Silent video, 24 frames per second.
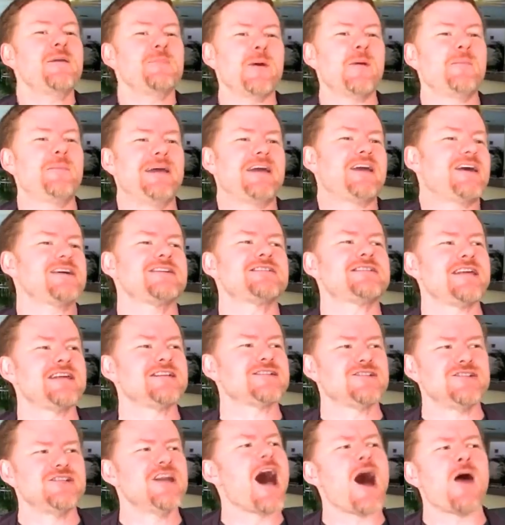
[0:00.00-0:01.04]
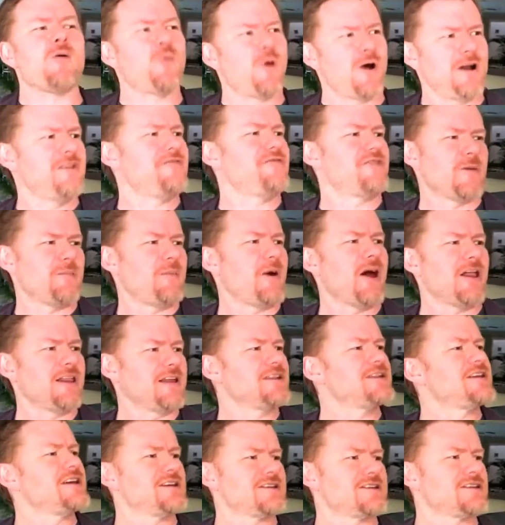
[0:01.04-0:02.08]
But because he's not one of the
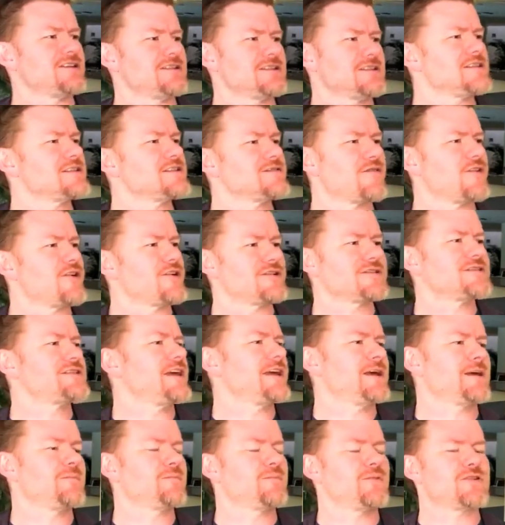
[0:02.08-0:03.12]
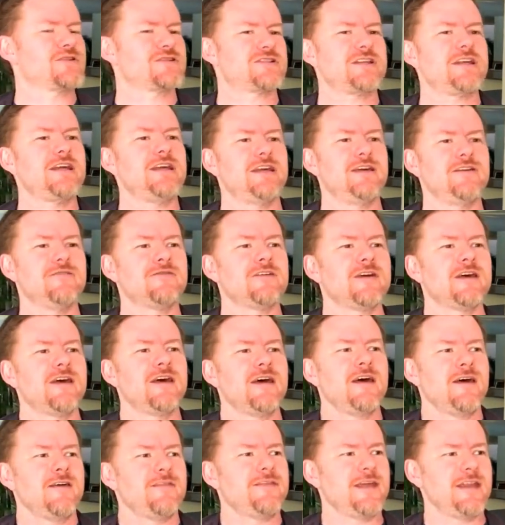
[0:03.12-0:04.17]
politicians, as far as they can perceive,
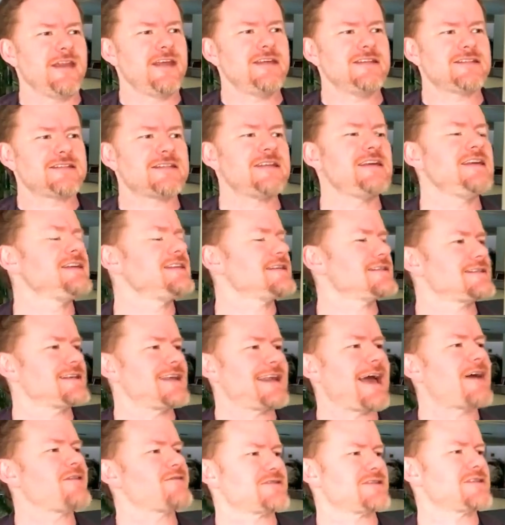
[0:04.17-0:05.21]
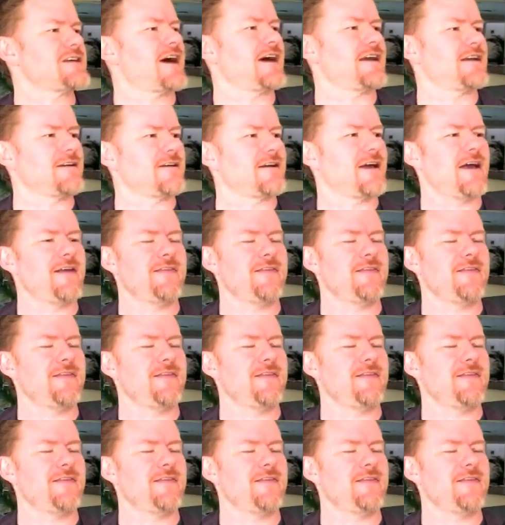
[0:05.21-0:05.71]
then he's seen as an outsider.